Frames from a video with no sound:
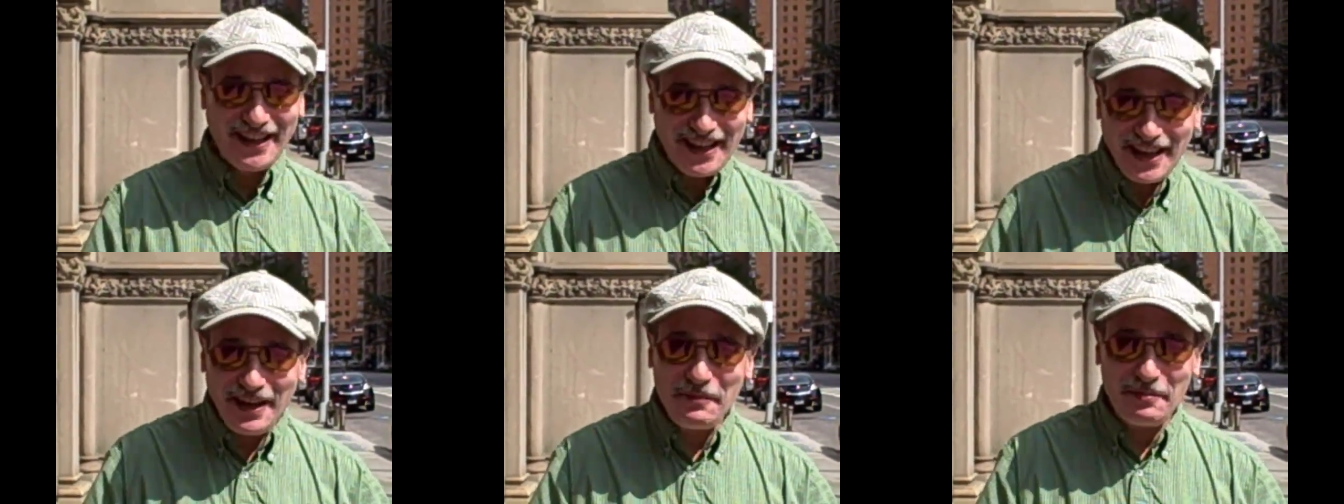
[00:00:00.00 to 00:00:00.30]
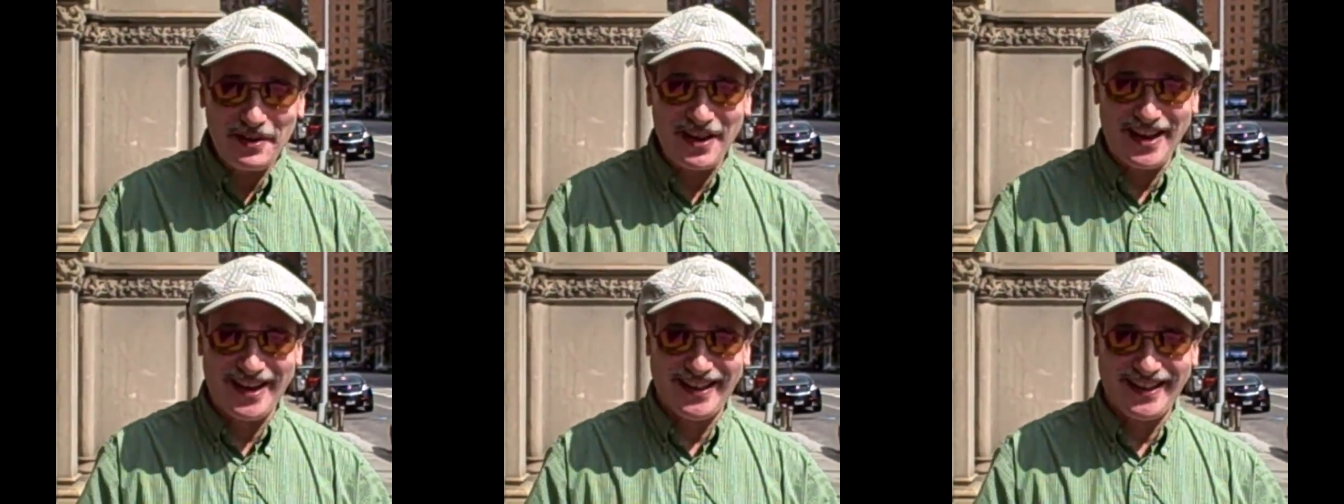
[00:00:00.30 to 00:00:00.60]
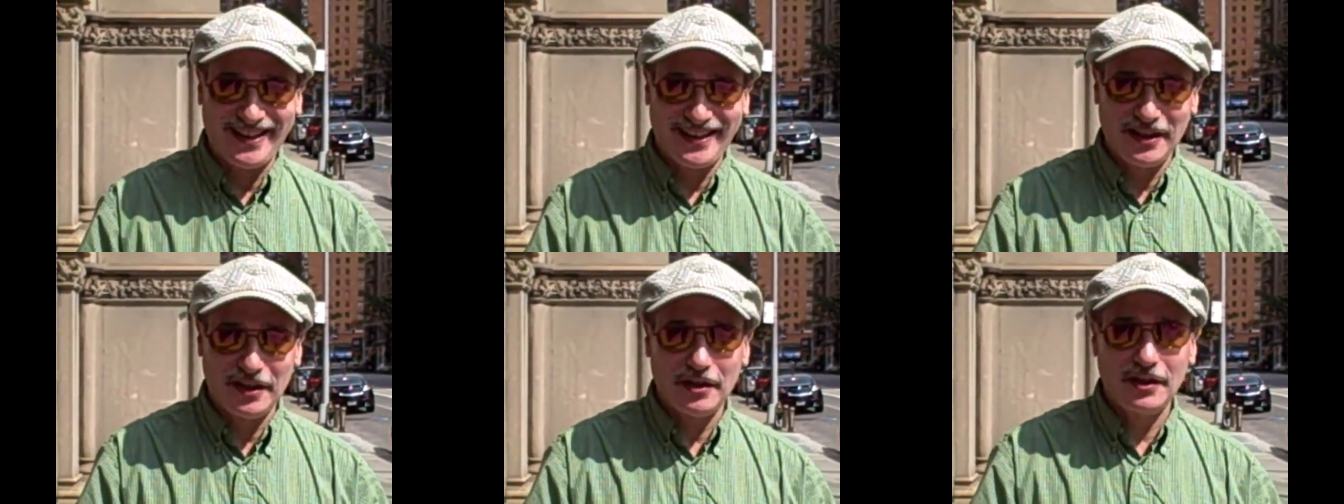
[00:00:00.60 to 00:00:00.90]

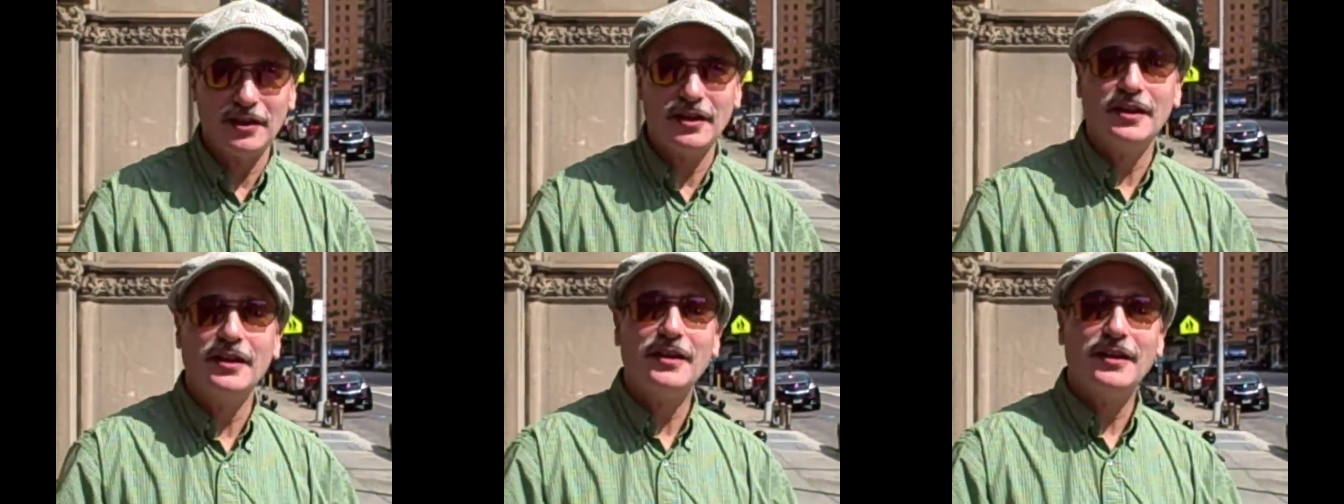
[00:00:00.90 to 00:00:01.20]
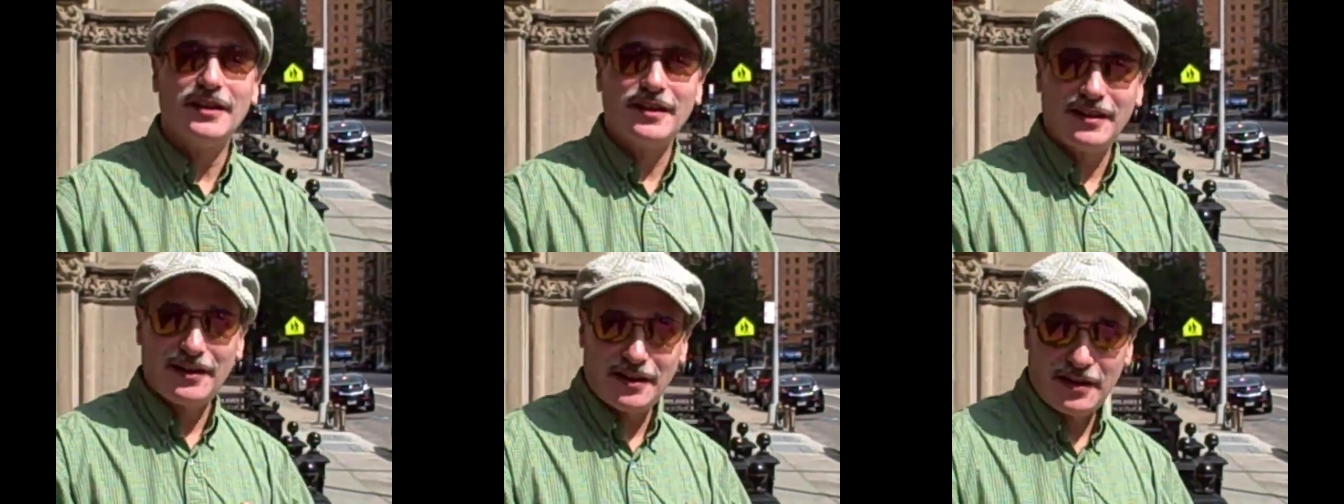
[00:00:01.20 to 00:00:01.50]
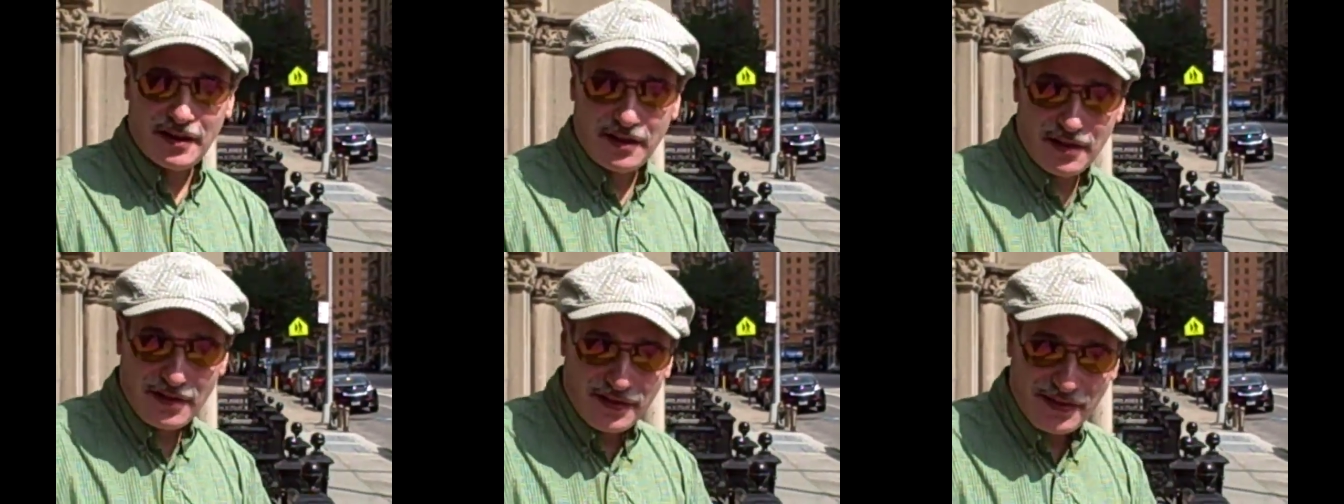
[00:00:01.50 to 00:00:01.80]
eBay.
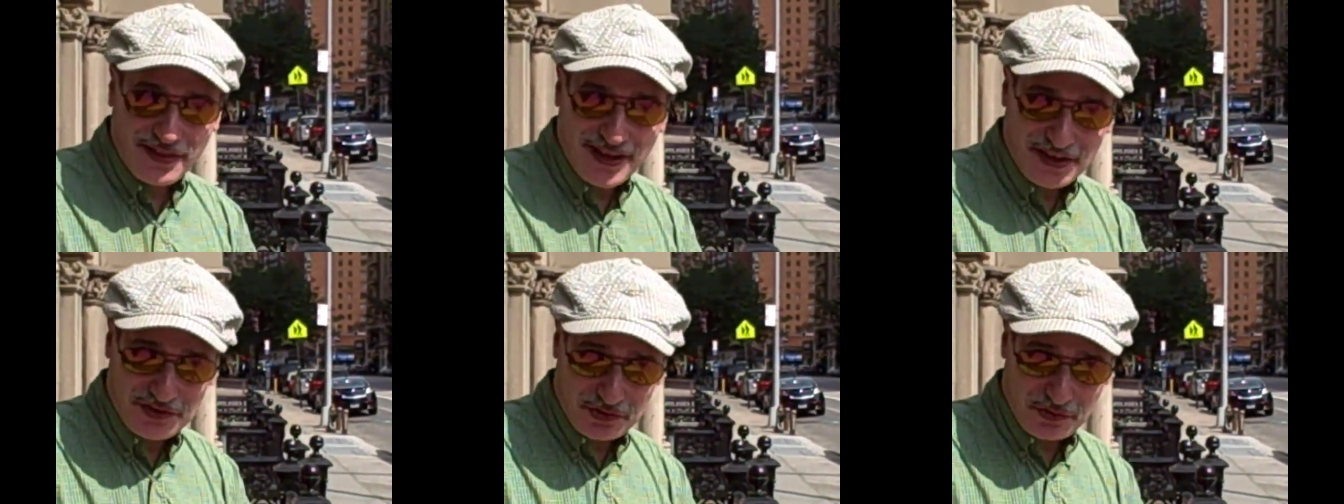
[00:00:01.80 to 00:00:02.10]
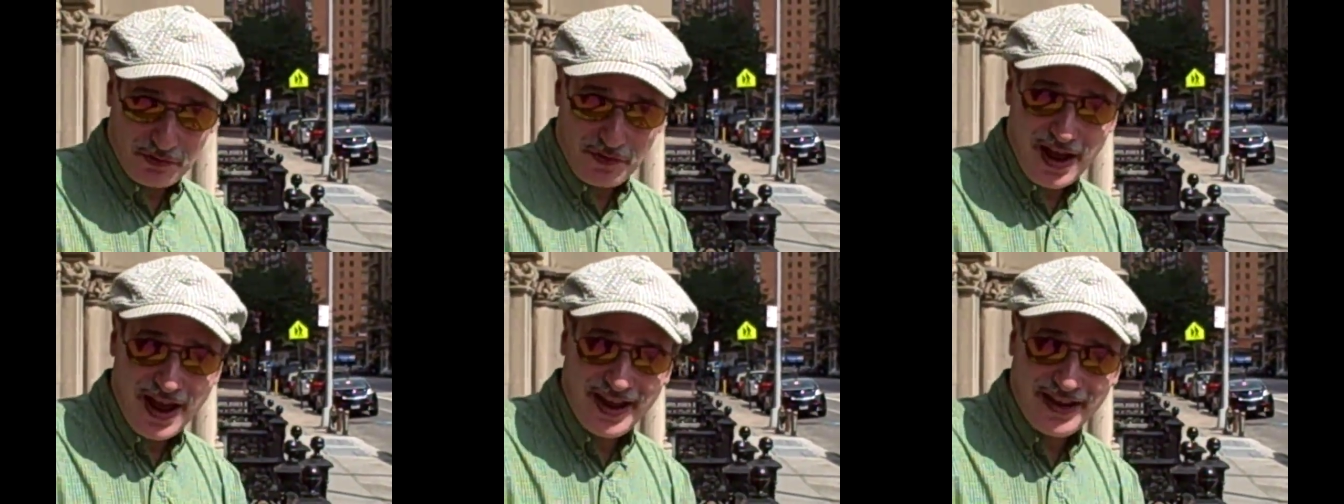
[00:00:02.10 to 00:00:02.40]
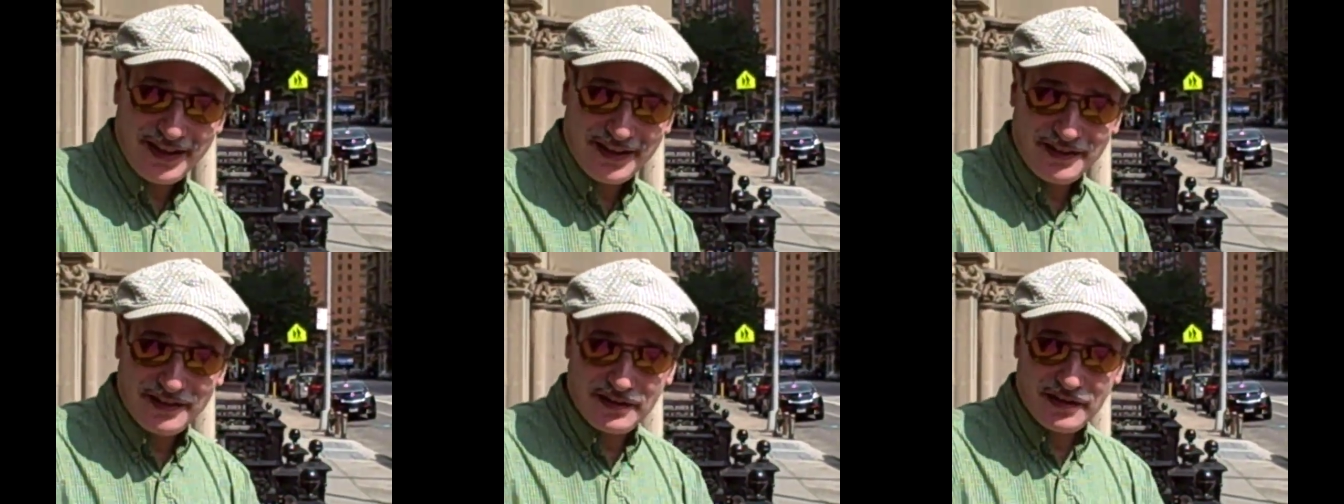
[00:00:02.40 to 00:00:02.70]
That's
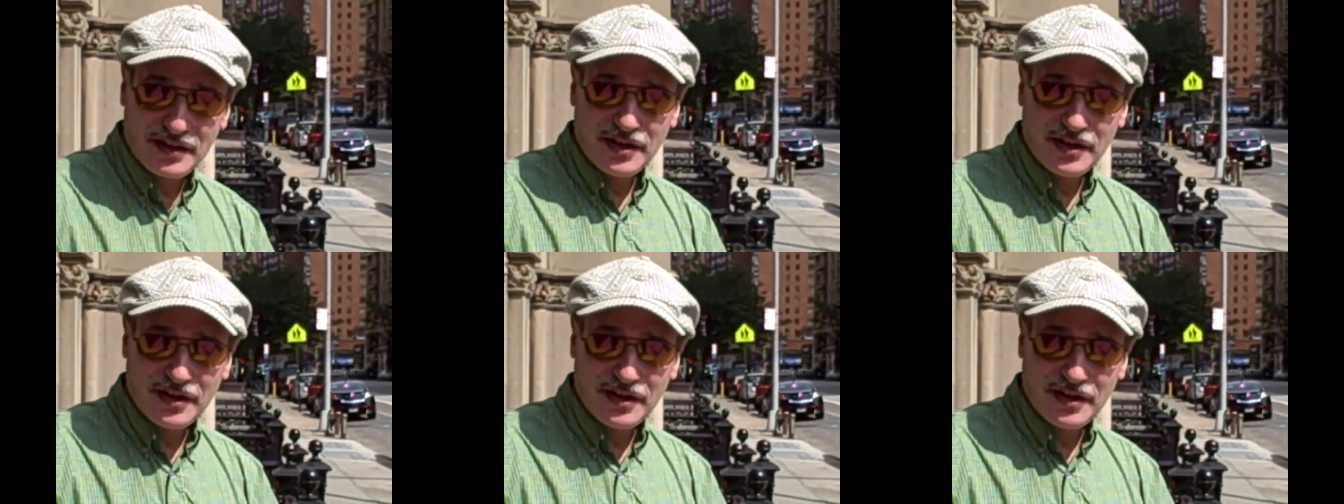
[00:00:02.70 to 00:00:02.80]
right.